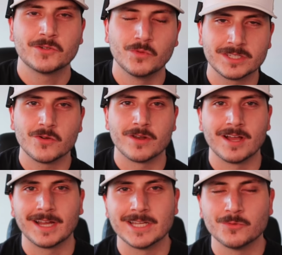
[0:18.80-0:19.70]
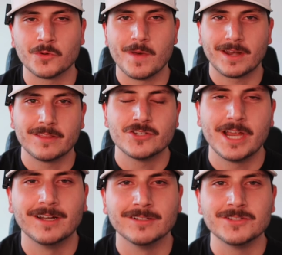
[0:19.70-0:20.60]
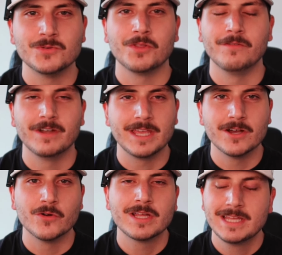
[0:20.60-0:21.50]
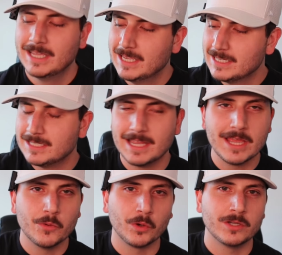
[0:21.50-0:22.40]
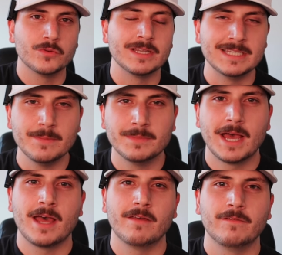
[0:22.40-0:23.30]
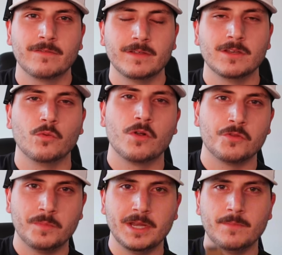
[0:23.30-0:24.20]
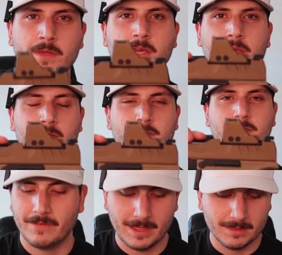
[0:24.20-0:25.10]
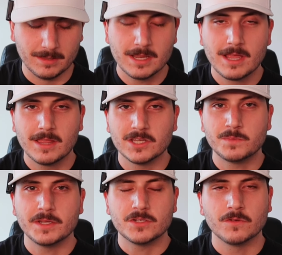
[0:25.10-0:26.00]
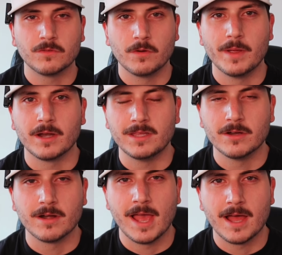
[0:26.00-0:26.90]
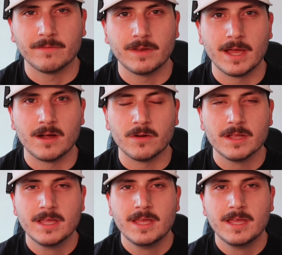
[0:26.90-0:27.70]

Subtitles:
What's going on, guys? Welcome back to the channel. It's another video. Today we're doing a deep dive into the Walther PDP. I've had this pistol for about a year and a half now.